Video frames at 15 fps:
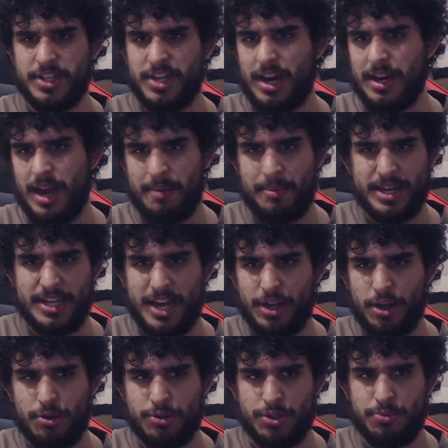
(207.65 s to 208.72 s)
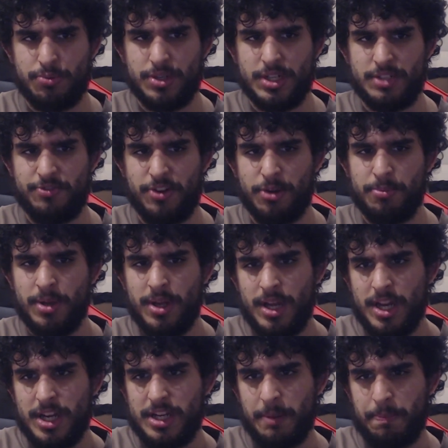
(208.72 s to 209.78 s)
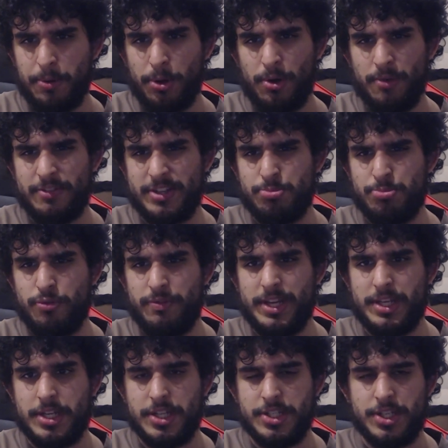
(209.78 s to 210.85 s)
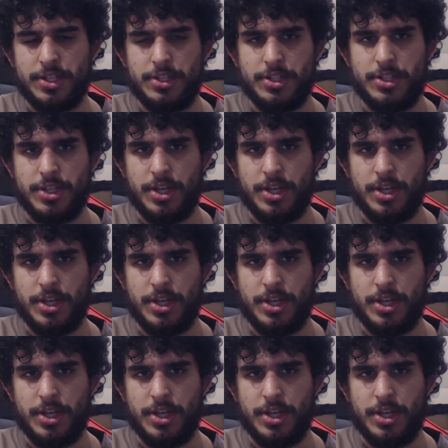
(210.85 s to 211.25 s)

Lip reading: dynamic that goes on with this film. The plot of this movie doesn't